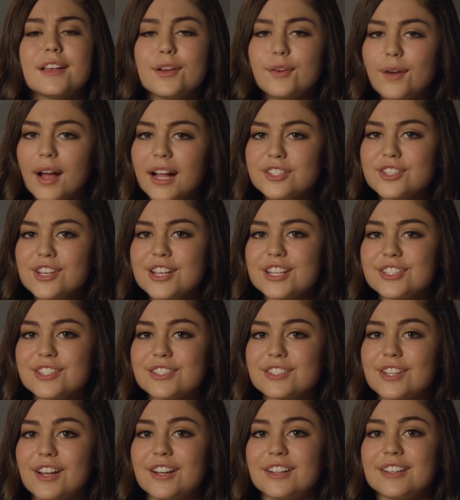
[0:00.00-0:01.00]

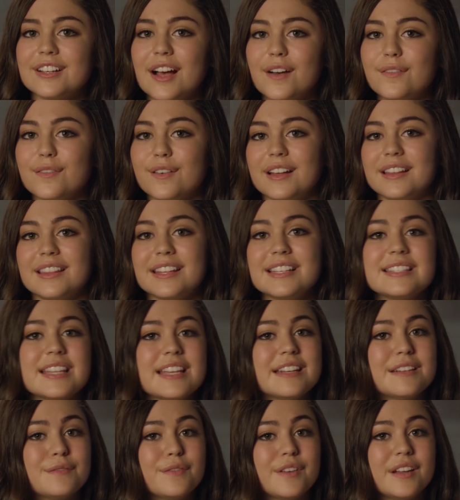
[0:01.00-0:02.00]
Congratulations on uncovering this
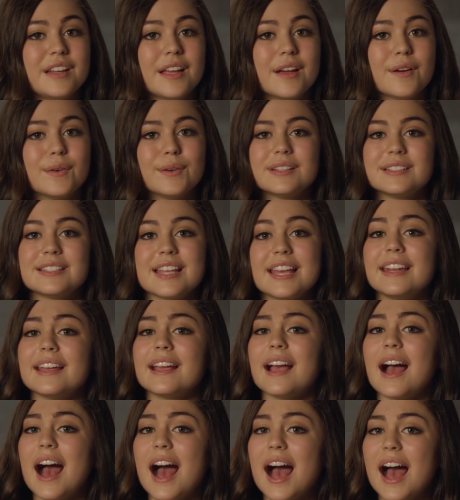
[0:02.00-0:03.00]
hidden video
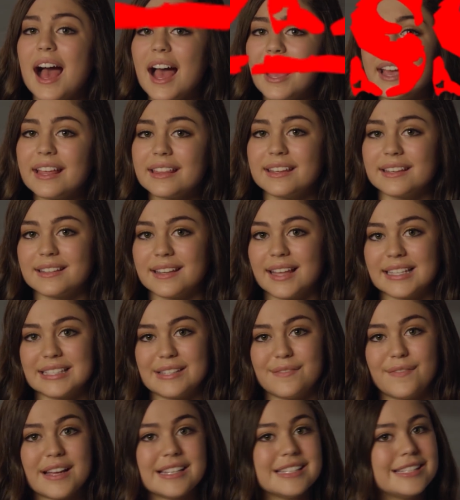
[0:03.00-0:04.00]
containing highly
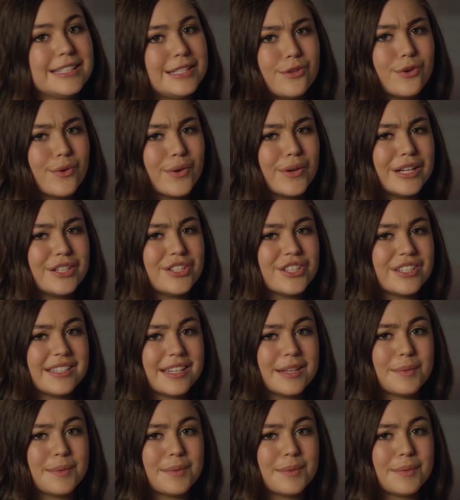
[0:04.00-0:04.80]
classified secret agent